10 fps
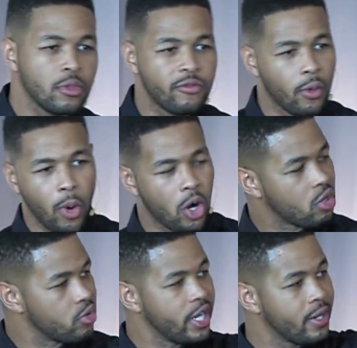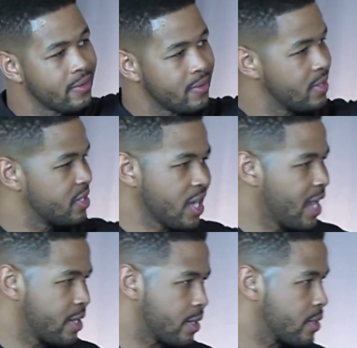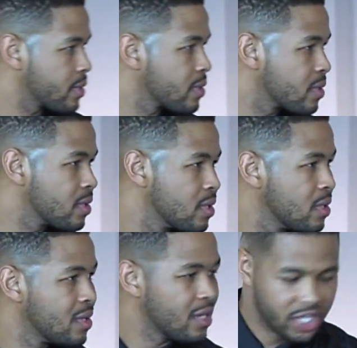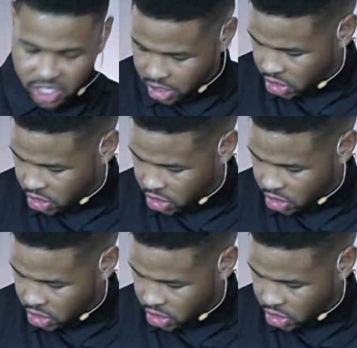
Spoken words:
football career, it's out of you. I said,